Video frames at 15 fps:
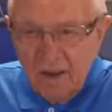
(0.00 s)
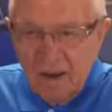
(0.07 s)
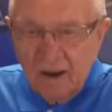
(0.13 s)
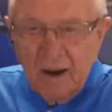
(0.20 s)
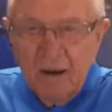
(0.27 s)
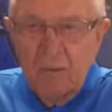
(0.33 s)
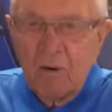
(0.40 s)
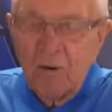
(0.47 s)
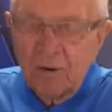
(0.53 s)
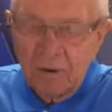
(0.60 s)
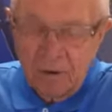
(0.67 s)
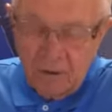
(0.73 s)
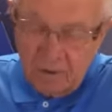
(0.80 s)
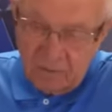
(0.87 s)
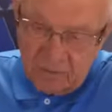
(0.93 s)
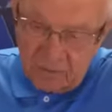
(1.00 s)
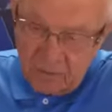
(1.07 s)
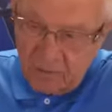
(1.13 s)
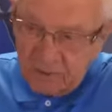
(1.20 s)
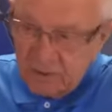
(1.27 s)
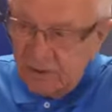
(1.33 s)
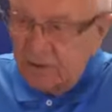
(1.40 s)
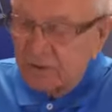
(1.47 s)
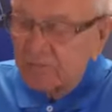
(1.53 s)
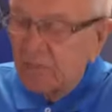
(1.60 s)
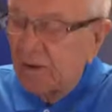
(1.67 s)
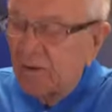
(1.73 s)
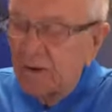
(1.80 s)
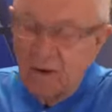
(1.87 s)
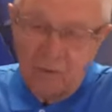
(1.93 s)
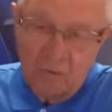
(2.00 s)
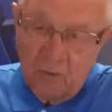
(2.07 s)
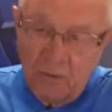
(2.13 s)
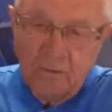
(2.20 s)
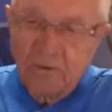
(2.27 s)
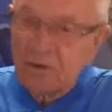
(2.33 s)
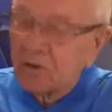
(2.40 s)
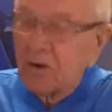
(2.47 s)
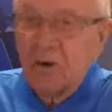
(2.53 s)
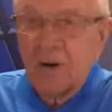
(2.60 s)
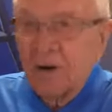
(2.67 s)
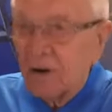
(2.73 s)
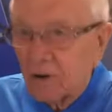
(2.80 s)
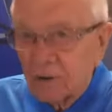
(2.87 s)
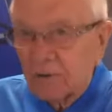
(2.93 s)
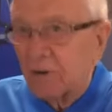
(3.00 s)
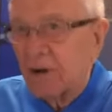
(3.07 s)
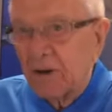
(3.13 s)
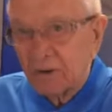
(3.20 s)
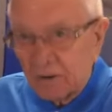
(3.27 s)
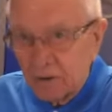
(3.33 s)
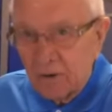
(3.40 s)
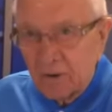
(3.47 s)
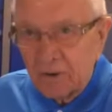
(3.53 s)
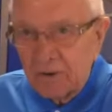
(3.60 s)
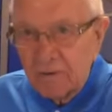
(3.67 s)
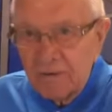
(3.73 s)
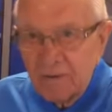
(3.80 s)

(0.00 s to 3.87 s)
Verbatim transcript: And I want to tell the viewers, uh, Raymond certainly knows what he's doing.